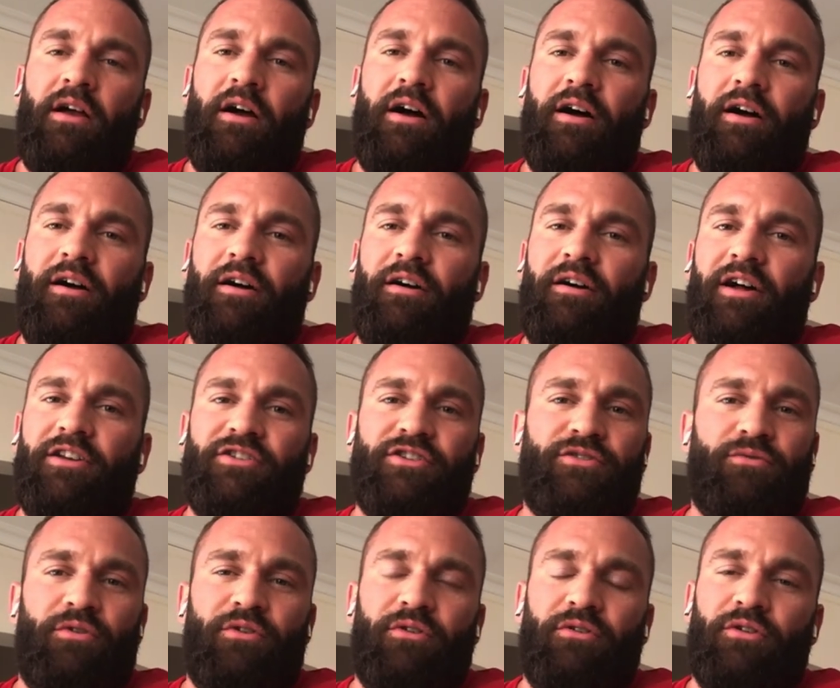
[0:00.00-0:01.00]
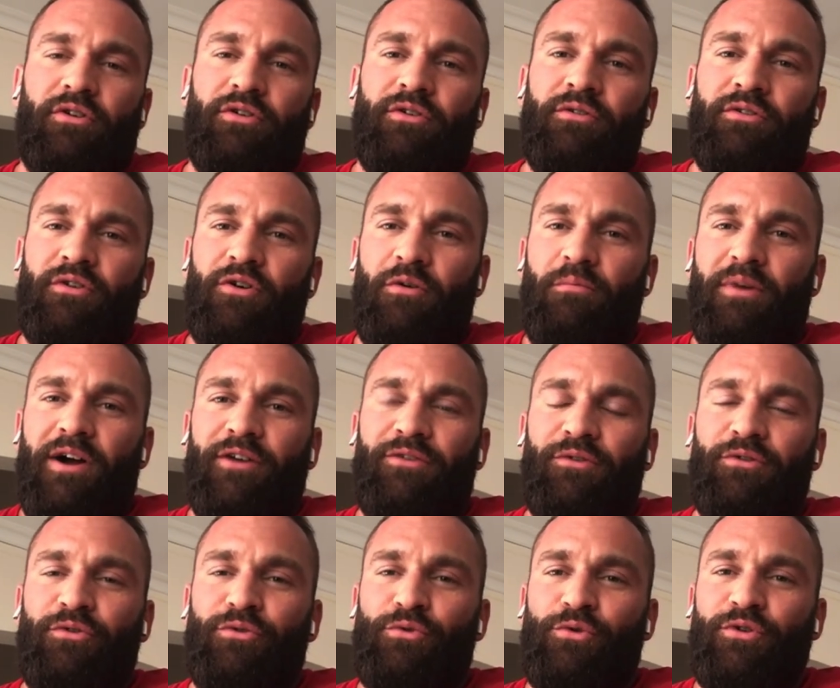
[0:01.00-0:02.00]
Uh, I just want to, you know, go back to
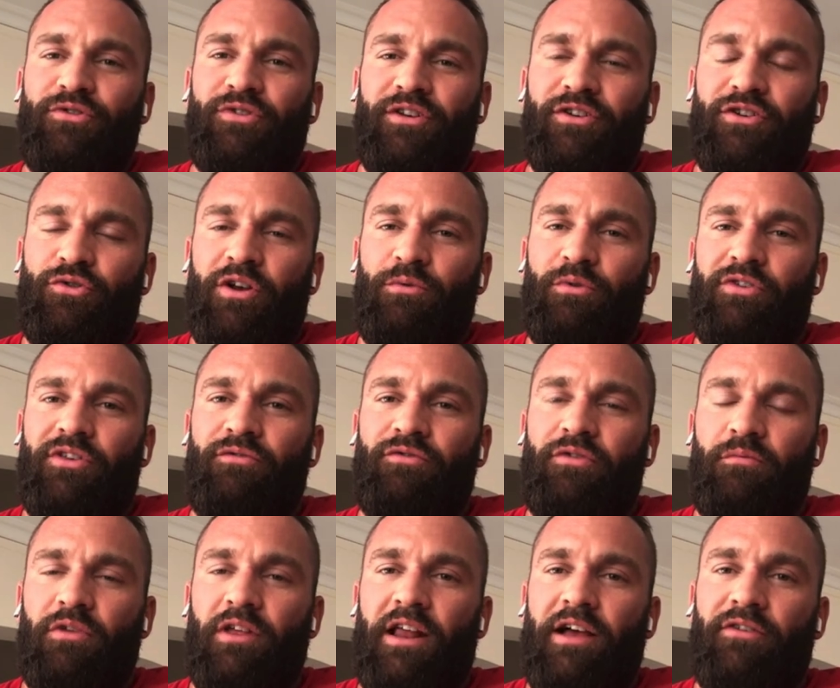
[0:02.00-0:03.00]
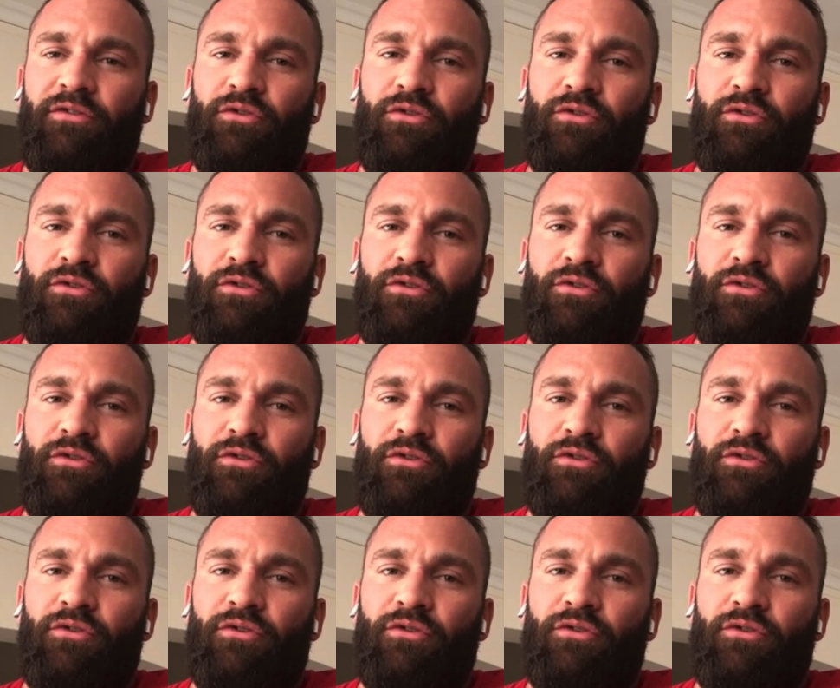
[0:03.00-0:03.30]
the roots and train with him from the last